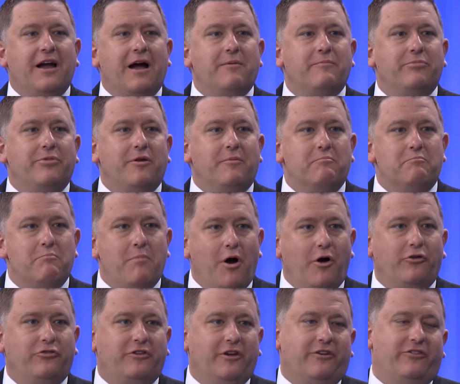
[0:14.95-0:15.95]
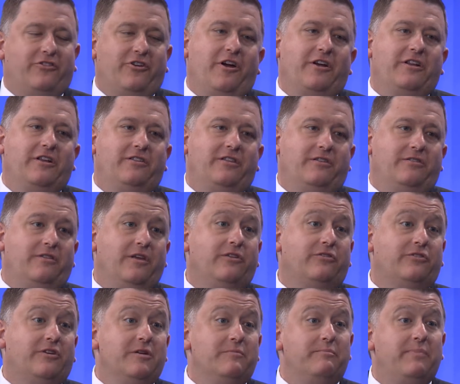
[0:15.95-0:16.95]
I'm the most excited that
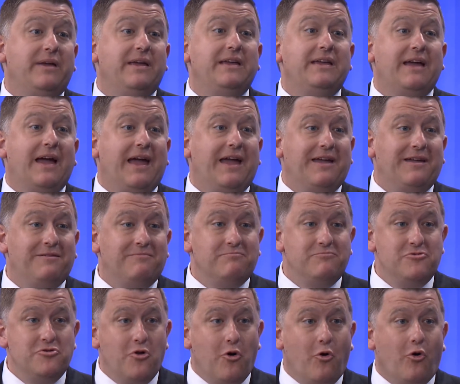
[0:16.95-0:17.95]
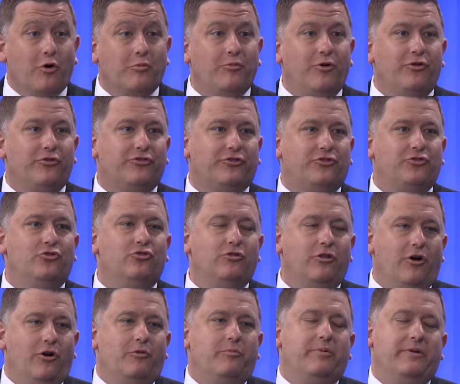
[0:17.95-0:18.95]
this can be a normal
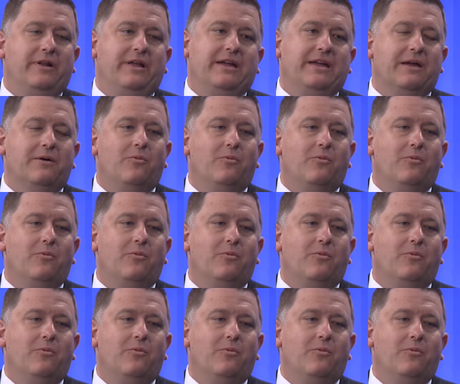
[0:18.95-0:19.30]
school opening.